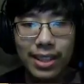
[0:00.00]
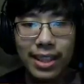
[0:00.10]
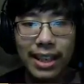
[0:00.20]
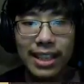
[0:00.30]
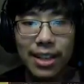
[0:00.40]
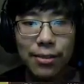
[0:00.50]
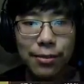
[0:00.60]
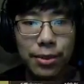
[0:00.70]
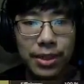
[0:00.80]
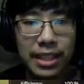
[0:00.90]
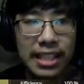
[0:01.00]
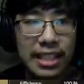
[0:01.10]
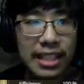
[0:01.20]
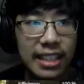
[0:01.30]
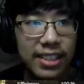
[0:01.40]
And now for the
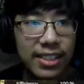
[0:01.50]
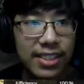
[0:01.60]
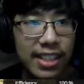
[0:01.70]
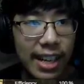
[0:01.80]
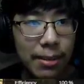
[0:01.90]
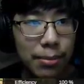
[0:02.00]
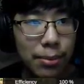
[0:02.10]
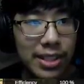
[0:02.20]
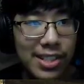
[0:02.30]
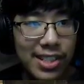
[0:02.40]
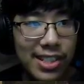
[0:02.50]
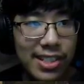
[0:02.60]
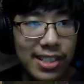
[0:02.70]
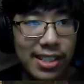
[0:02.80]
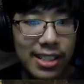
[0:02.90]
other type, which
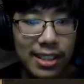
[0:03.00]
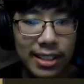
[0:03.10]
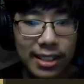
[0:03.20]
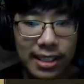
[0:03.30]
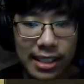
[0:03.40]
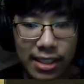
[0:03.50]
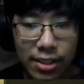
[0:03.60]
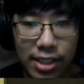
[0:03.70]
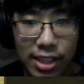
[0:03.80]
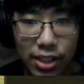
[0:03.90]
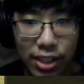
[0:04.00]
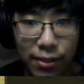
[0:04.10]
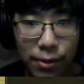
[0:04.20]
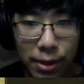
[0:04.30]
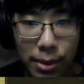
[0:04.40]
is the
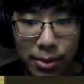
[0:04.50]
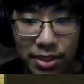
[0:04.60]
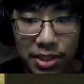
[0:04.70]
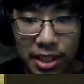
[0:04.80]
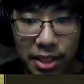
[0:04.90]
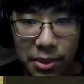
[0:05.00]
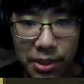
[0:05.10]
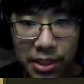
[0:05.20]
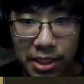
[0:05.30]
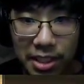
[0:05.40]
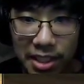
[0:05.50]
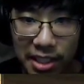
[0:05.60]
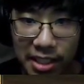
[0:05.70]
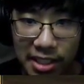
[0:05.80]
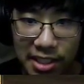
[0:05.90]
T-34. I want to see how good this
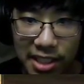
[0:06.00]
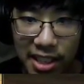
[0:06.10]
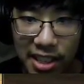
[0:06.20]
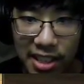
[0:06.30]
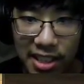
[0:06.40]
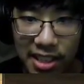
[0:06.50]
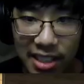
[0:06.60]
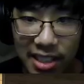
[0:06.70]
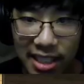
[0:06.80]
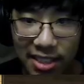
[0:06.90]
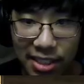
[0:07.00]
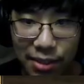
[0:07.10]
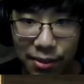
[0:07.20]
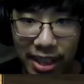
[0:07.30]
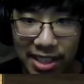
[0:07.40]
thing is. Kind of
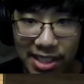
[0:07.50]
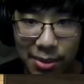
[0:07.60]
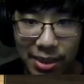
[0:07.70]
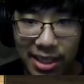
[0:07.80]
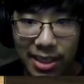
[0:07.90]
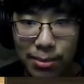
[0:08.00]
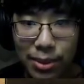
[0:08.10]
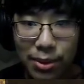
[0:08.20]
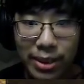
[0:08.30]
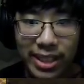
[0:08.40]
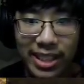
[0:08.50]
looks fancy when I put it right